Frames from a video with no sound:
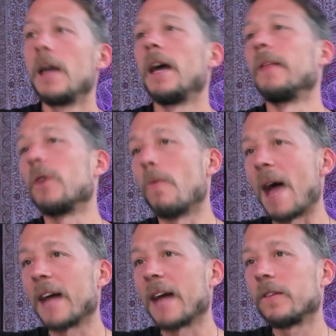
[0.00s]
We go
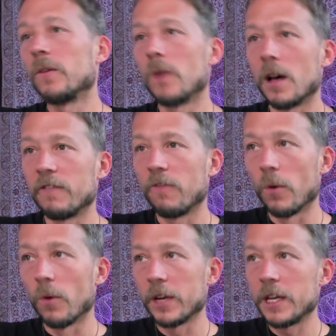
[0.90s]
back to
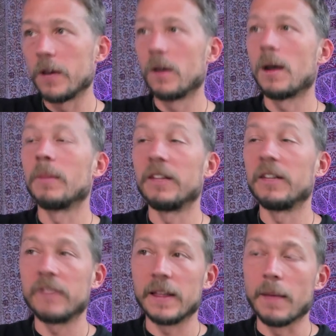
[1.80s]
40 here. I'm
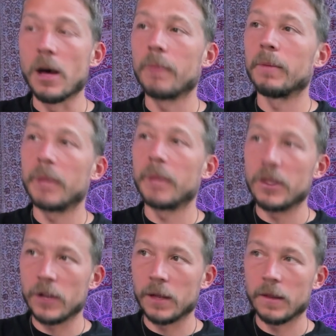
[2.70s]
lifting them up and
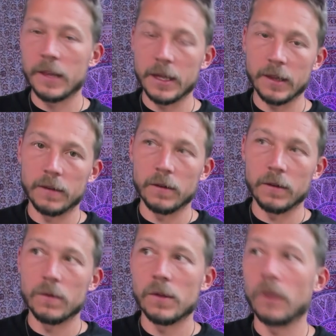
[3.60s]
pinching 6 and
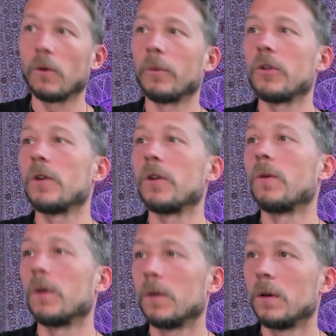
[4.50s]
2, just normal G
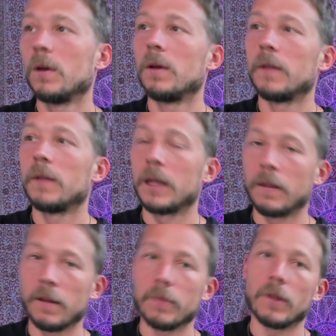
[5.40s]
chord. Then the
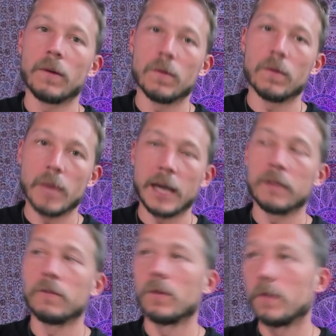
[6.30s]
thumb just goes back and
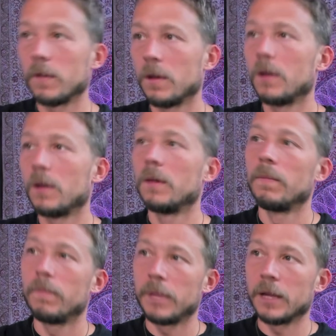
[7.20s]
forth.
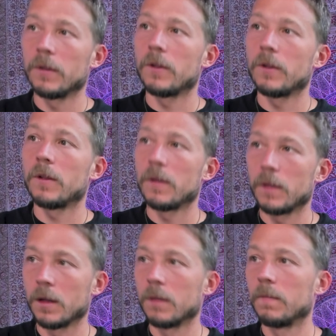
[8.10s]
Pinch,
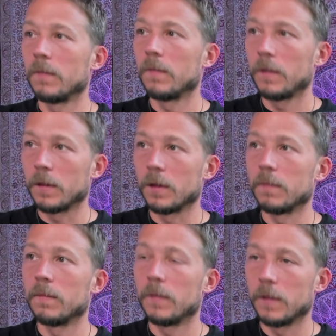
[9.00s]
thumb,
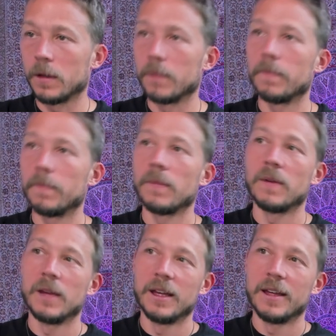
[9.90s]
thumb,
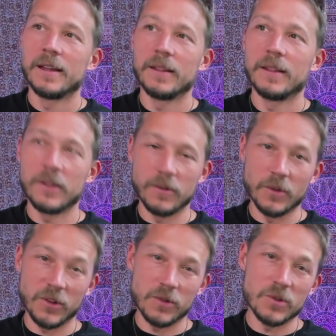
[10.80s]
thumb. Let's do
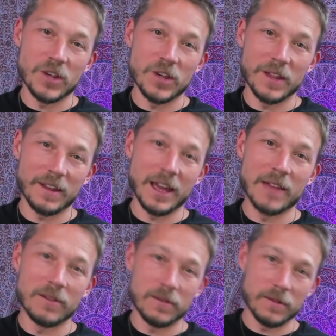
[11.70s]
those two G's
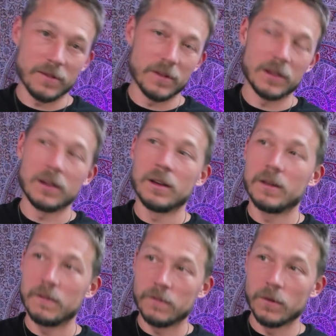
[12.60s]
together. 3,
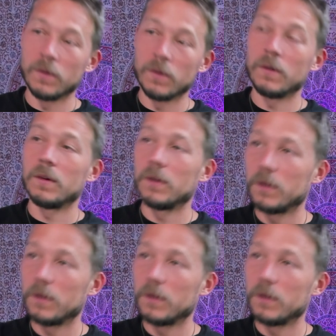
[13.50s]
4.